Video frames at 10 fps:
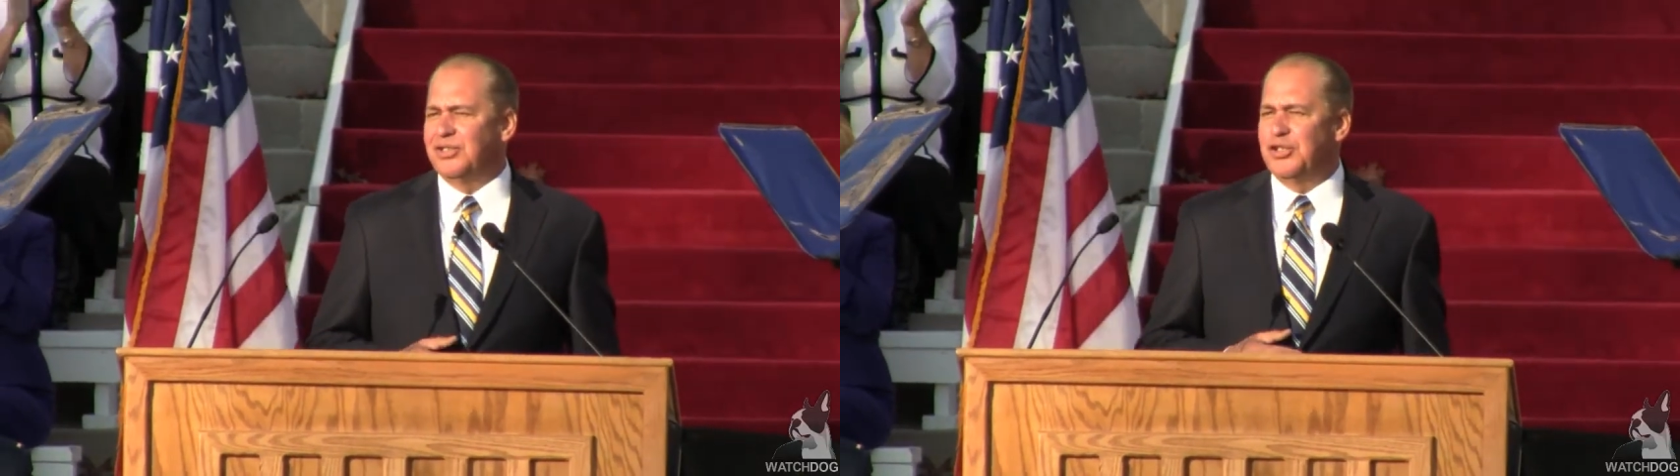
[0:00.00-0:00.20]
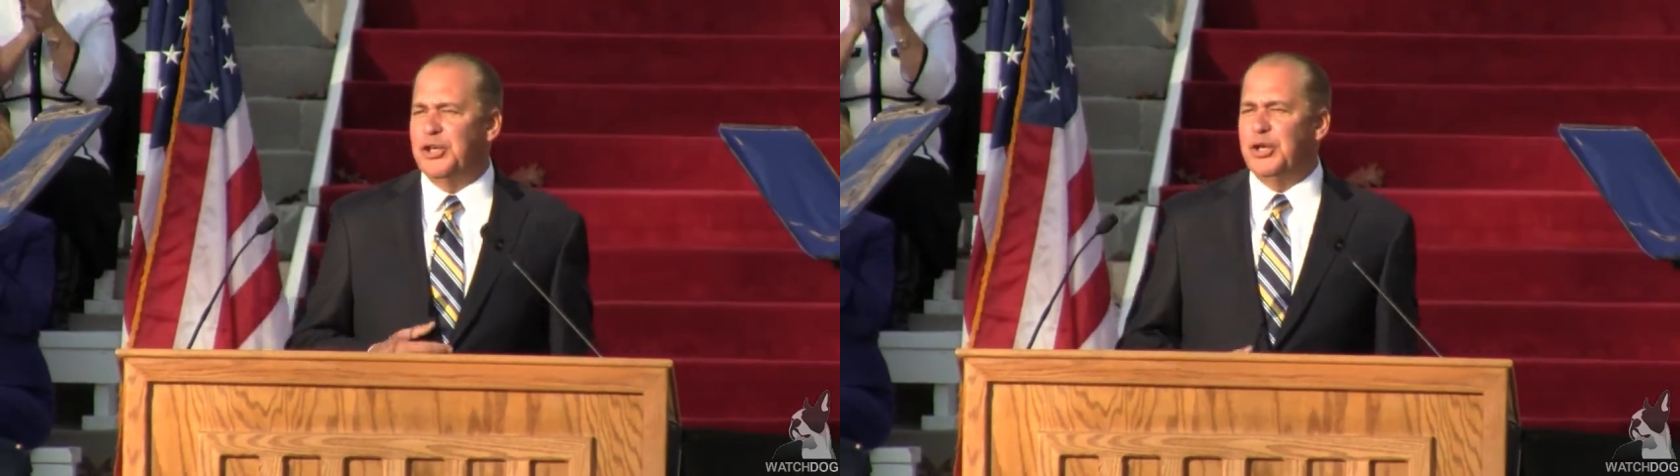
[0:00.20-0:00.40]

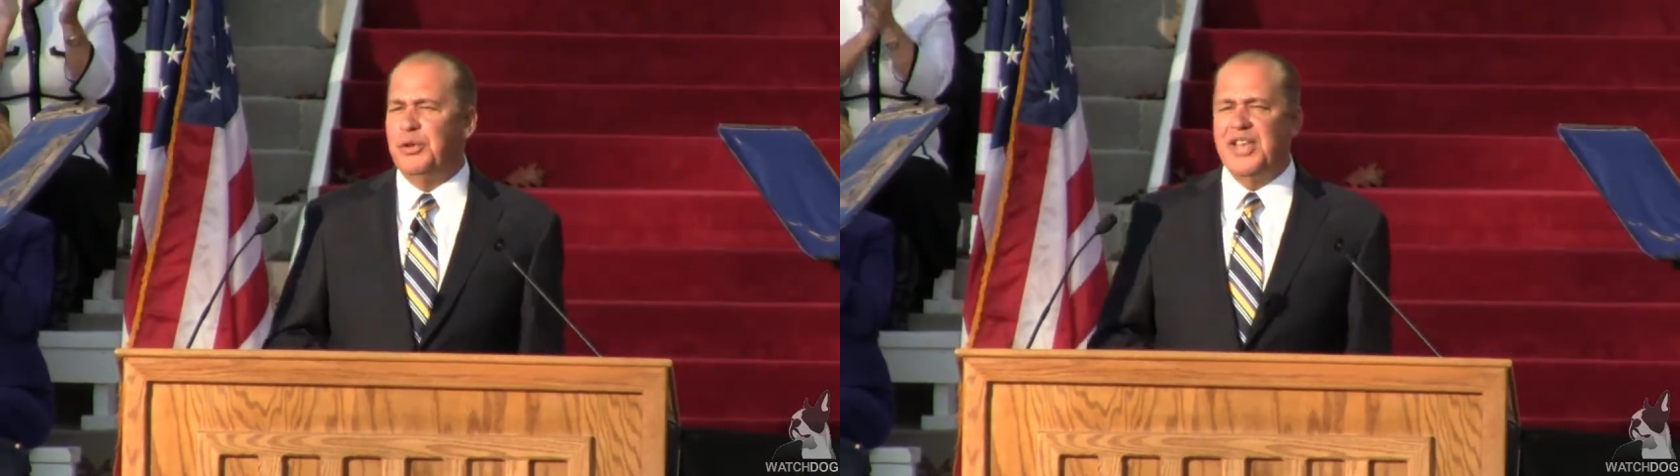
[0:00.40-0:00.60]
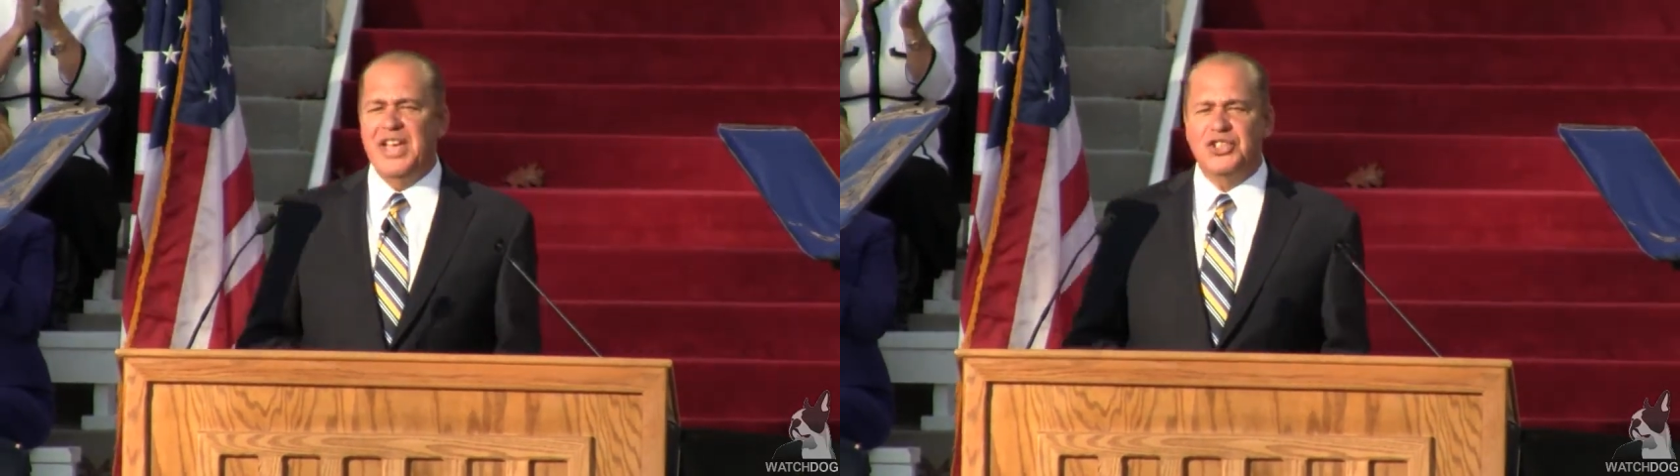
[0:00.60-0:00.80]
To
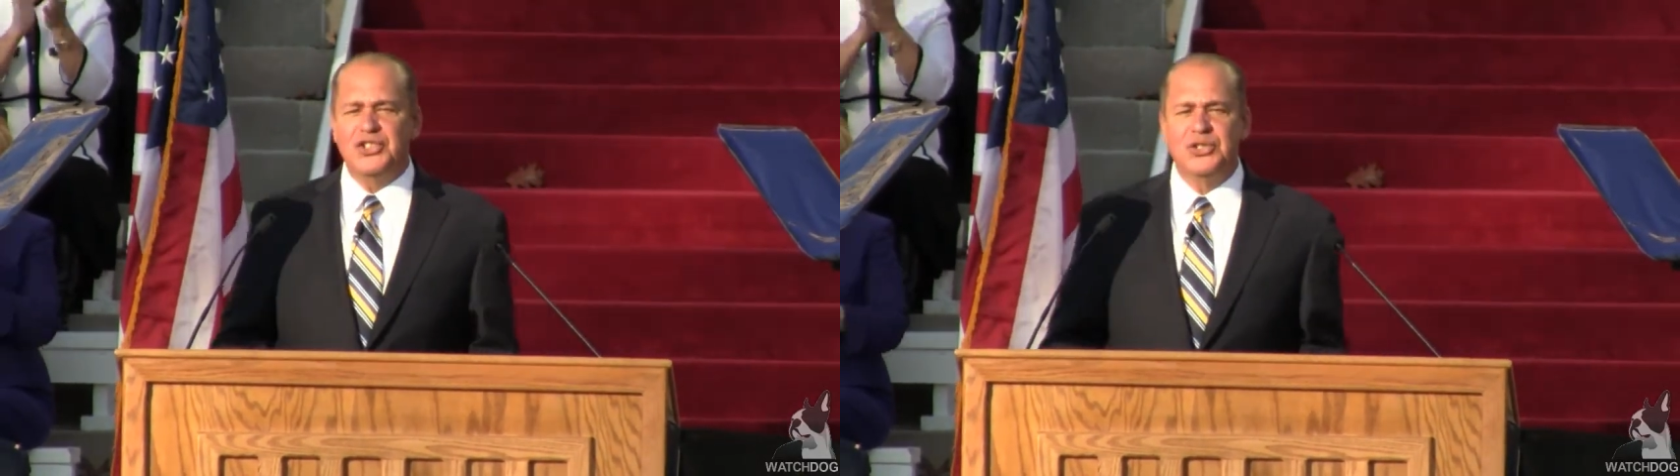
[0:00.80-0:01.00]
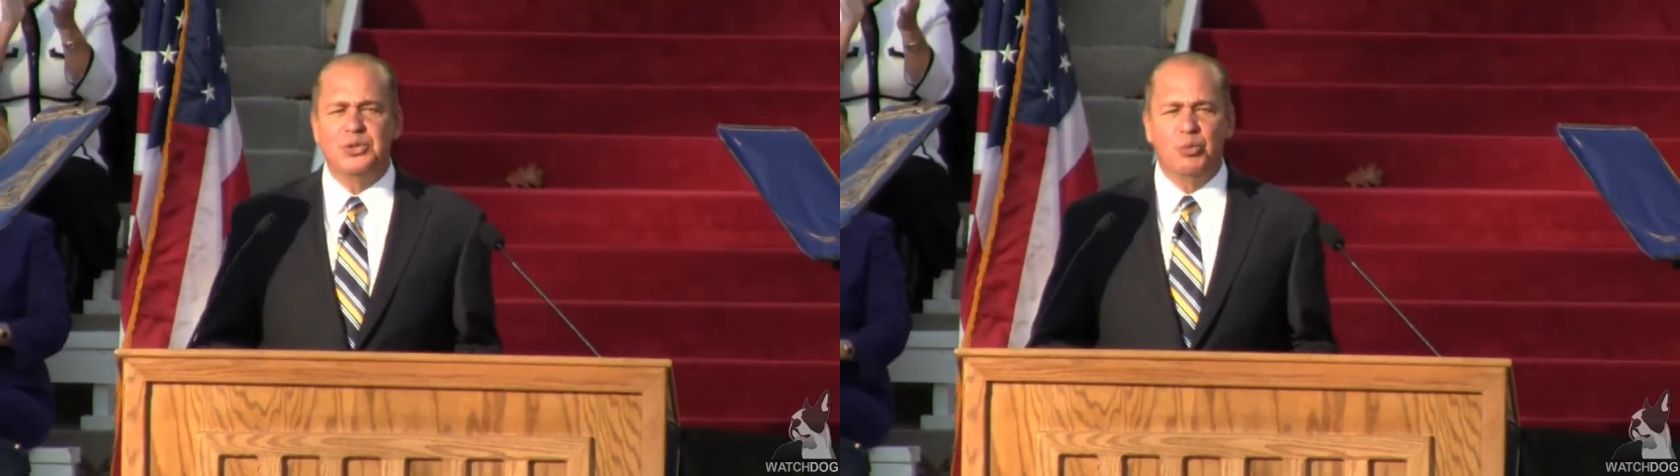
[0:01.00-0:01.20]
do
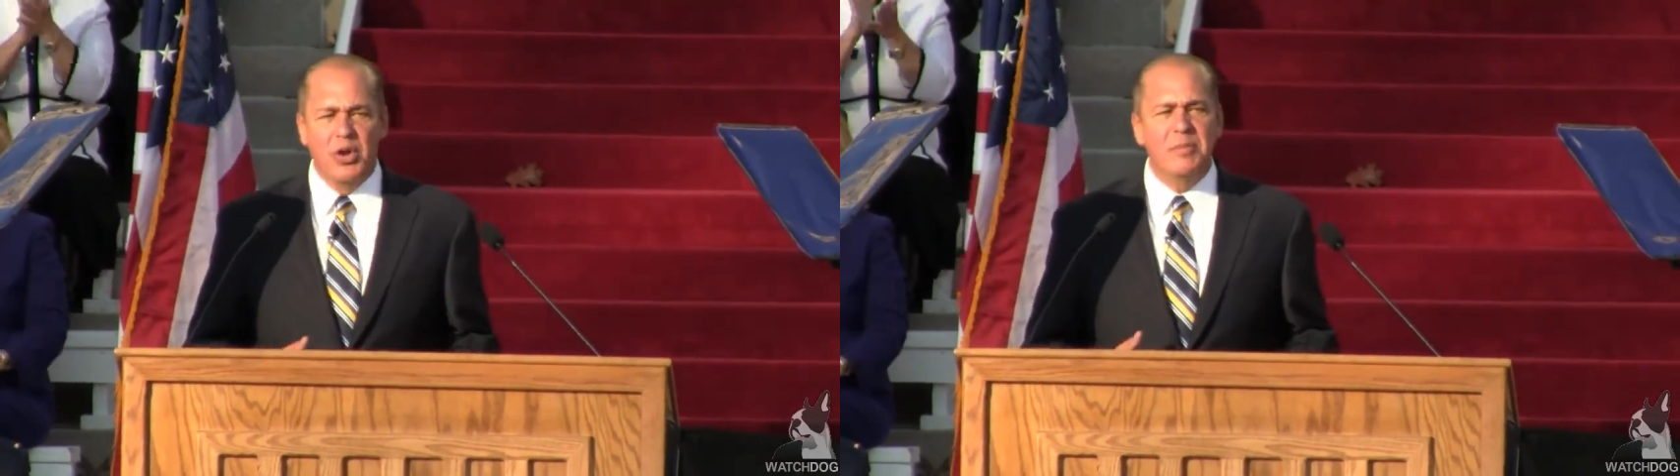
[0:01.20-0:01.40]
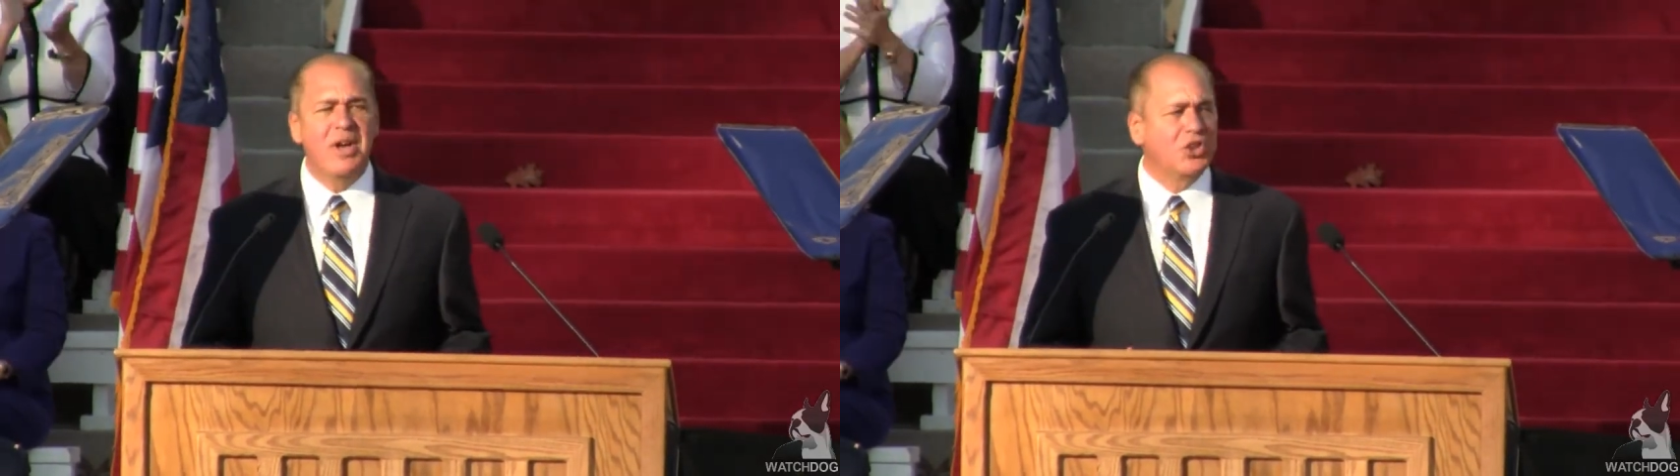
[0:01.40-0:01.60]
this,
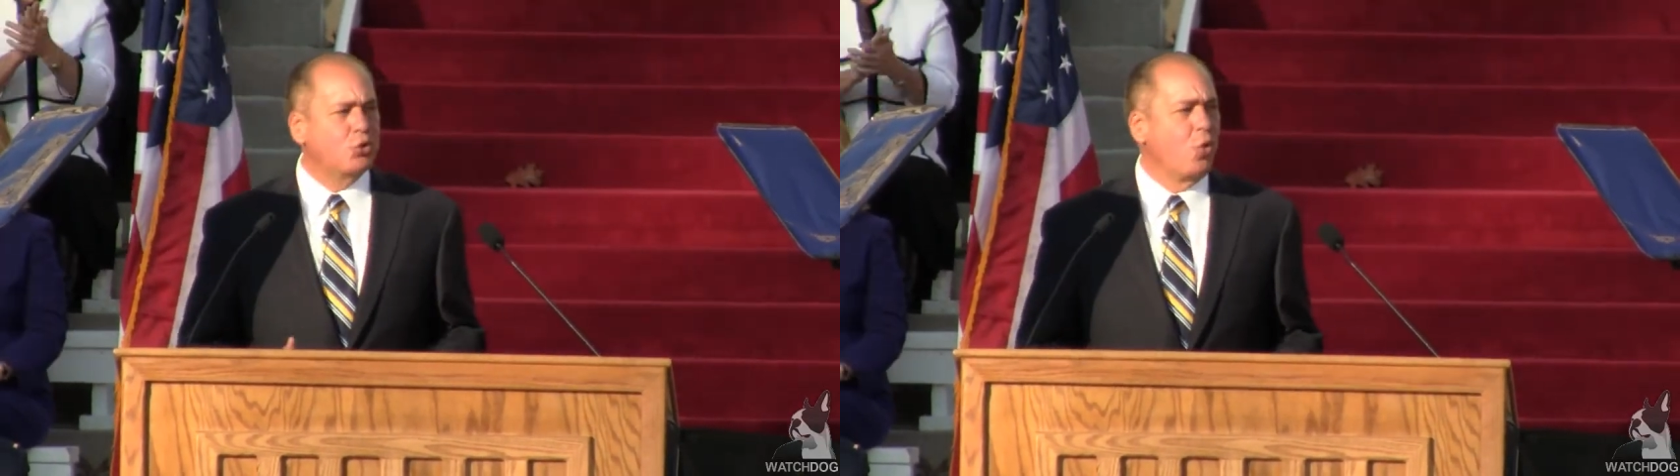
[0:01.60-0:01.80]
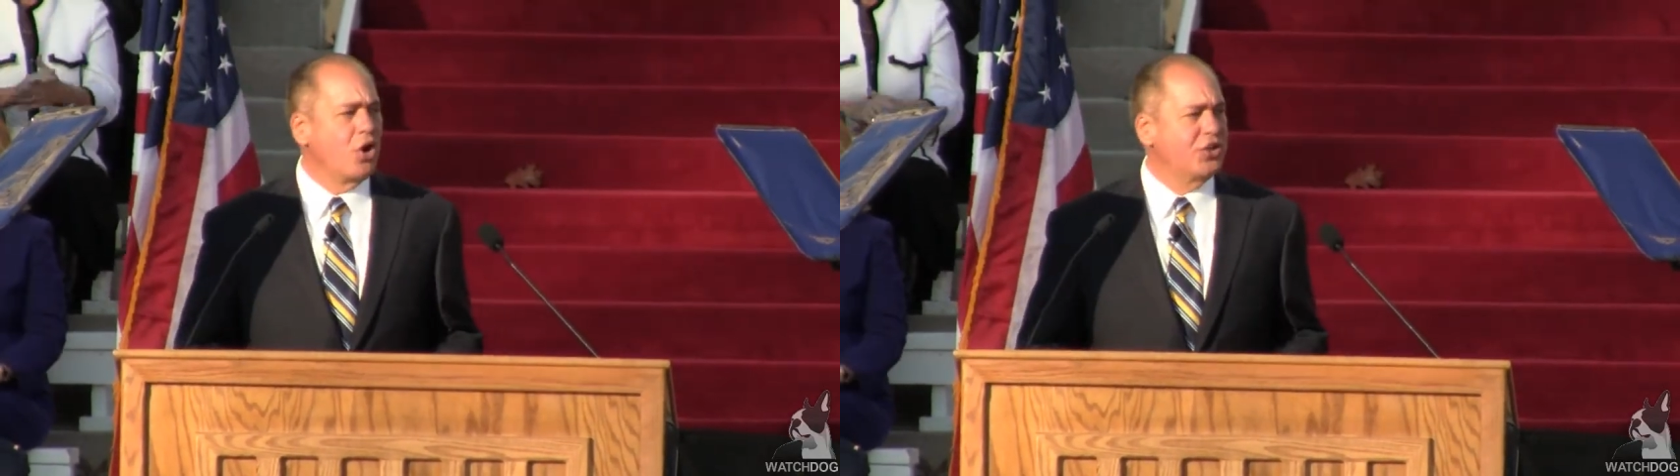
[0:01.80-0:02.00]
we
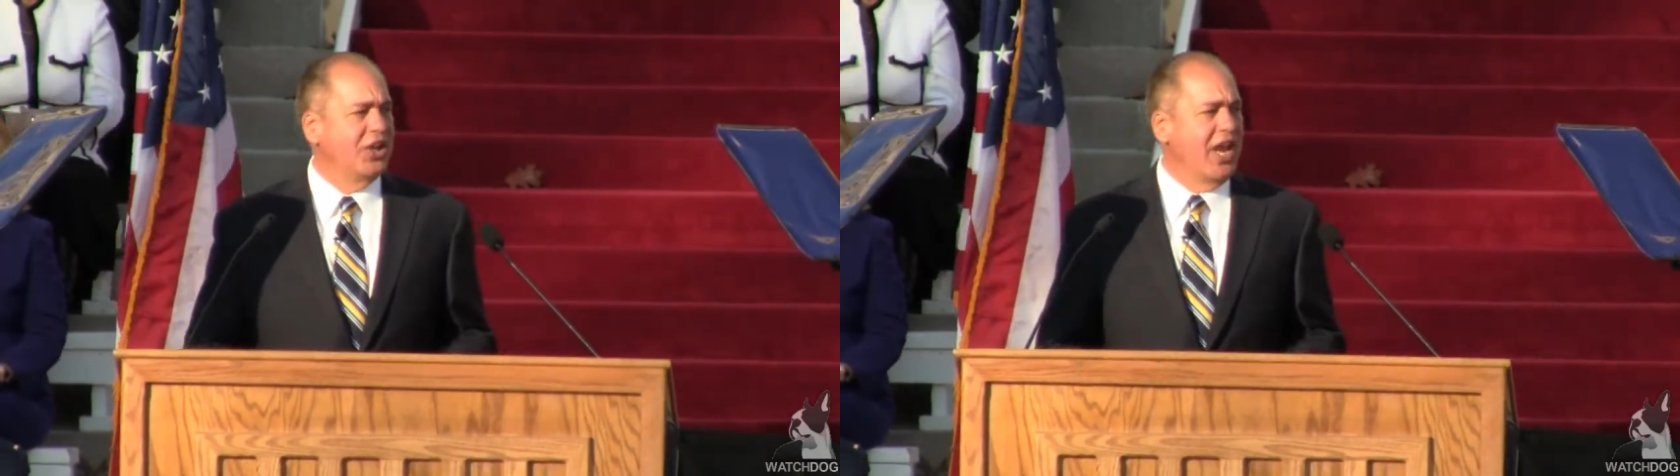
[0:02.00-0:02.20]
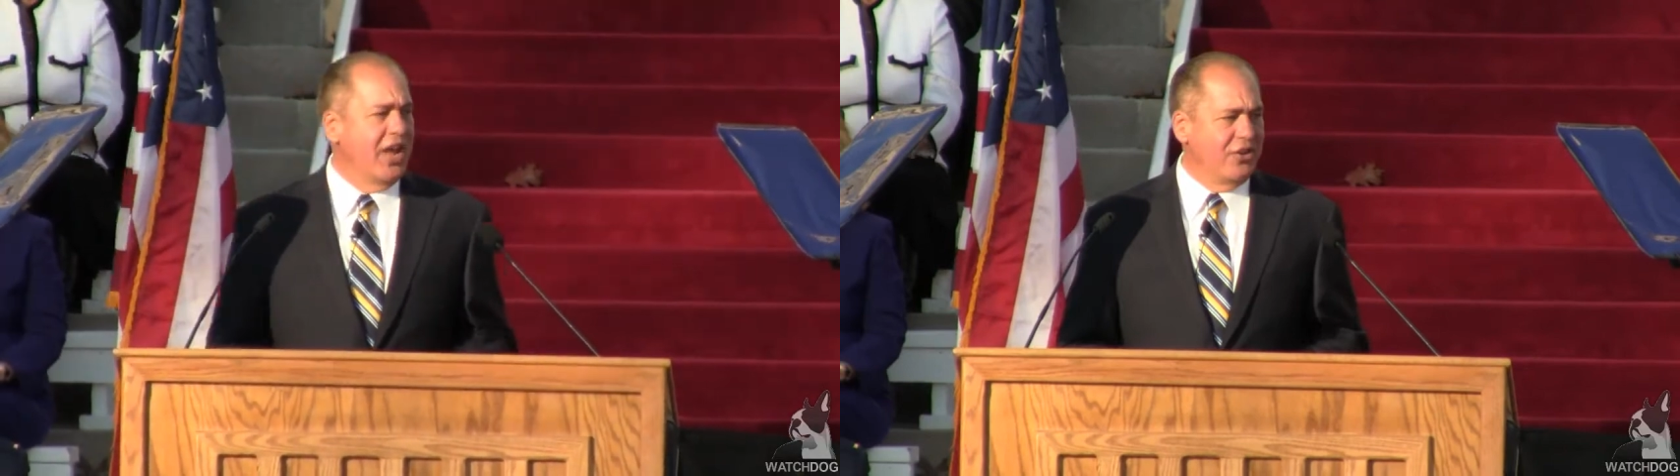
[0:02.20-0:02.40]
must work
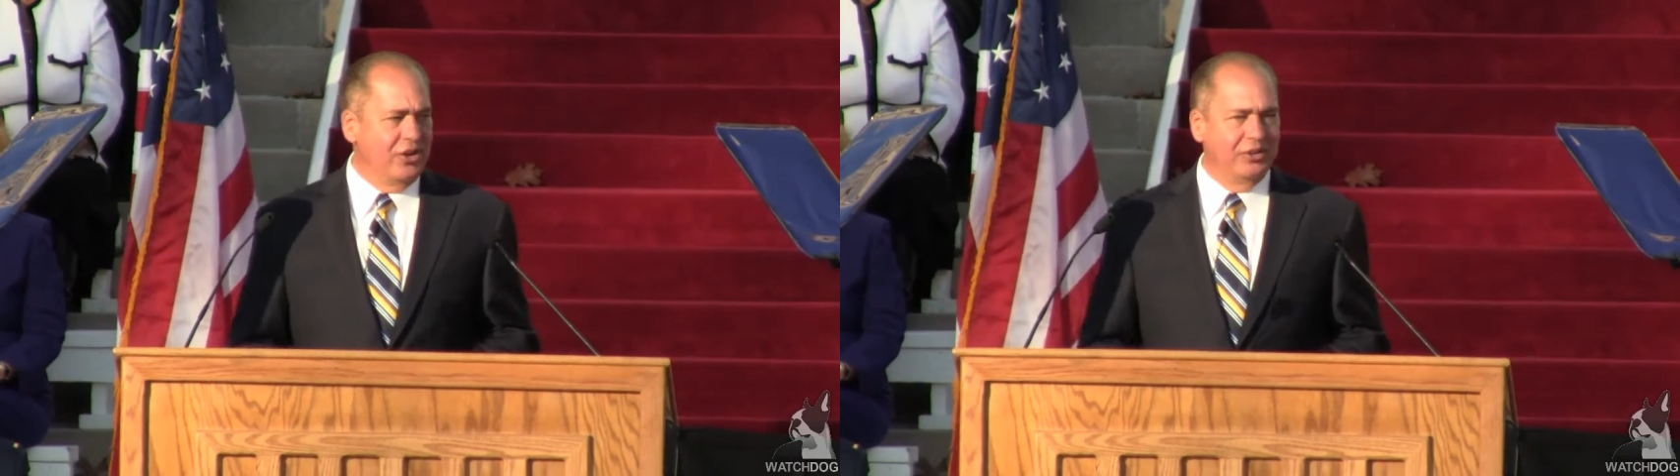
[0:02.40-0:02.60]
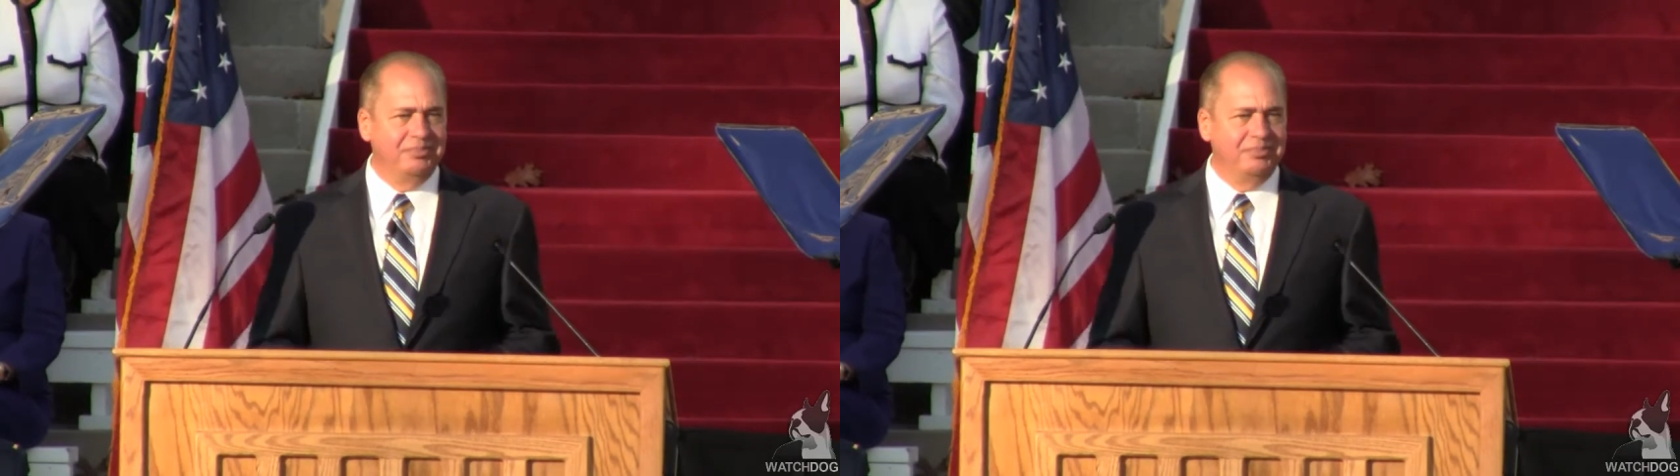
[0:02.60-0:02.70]
together.